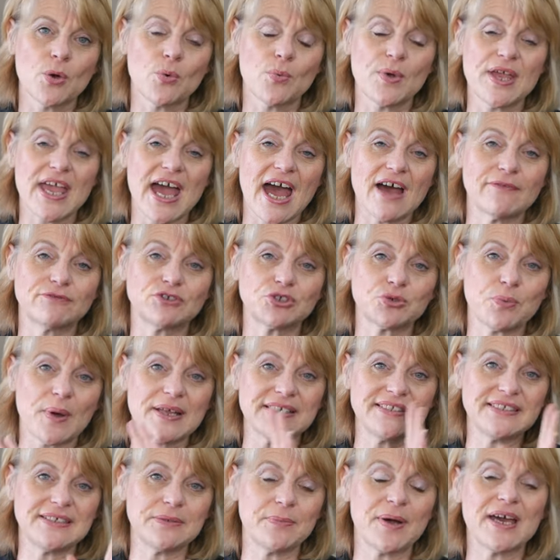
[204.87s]
We have
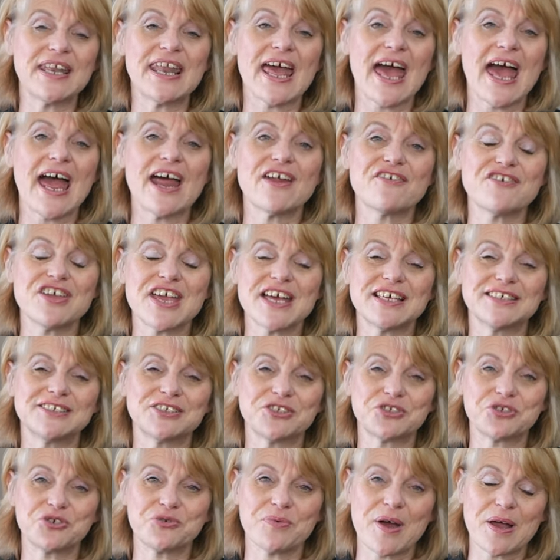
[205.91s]
21 areas
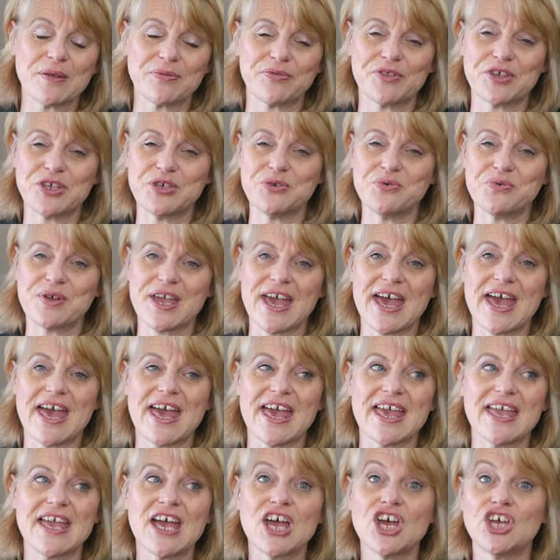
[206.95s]
throughout the
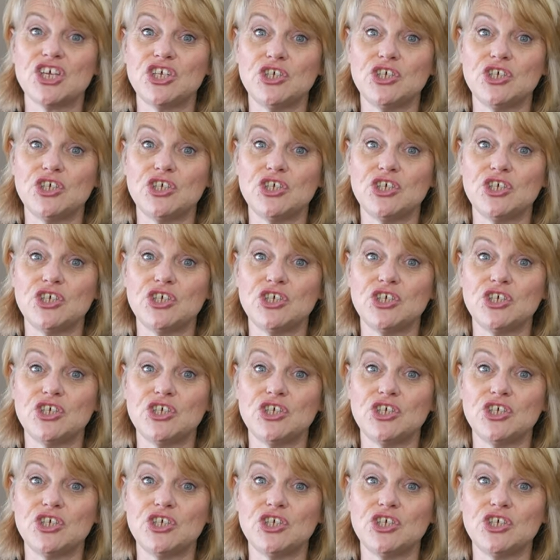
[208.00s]
UK.